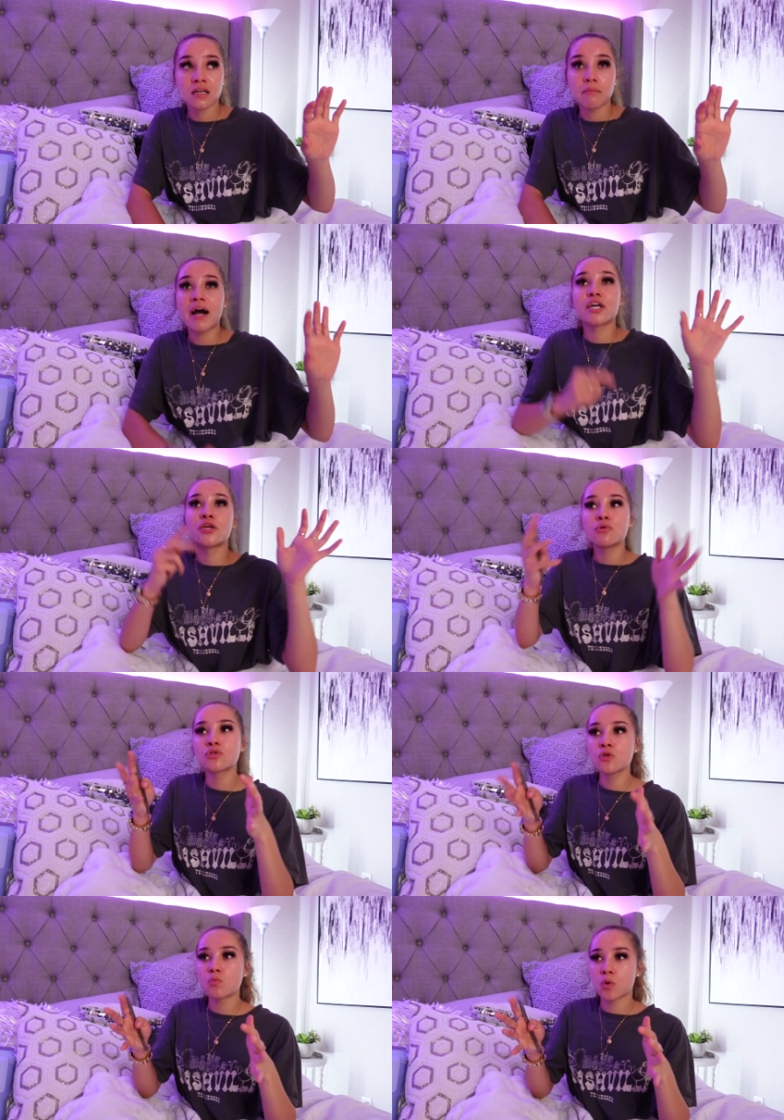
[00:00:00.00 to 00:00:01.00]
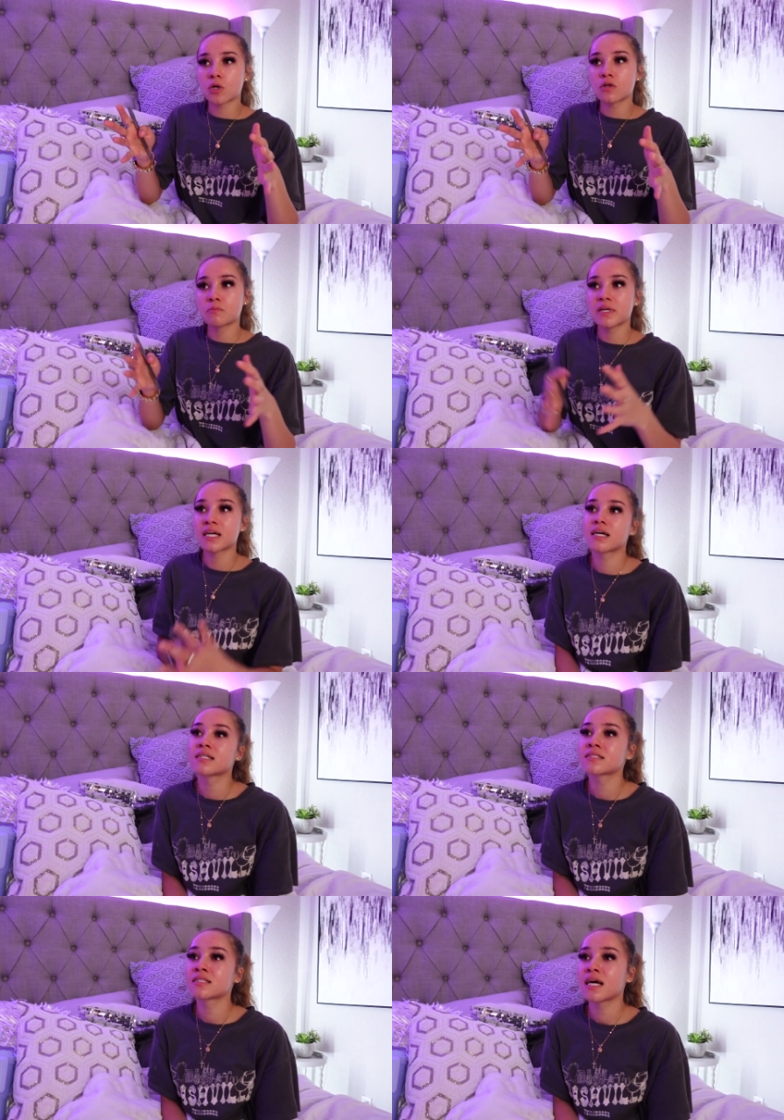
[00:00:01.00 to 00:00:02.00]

my YouTube world, because